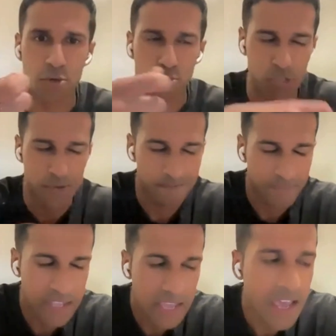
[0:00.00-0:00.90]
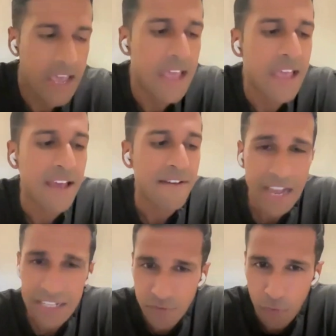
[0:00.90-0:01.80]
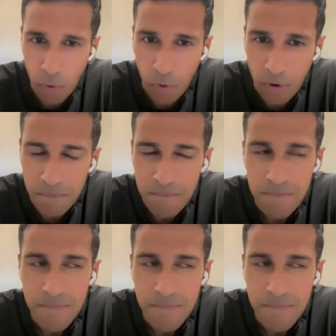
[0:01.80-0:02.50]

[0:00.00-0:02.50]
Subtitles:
use. Fast forward,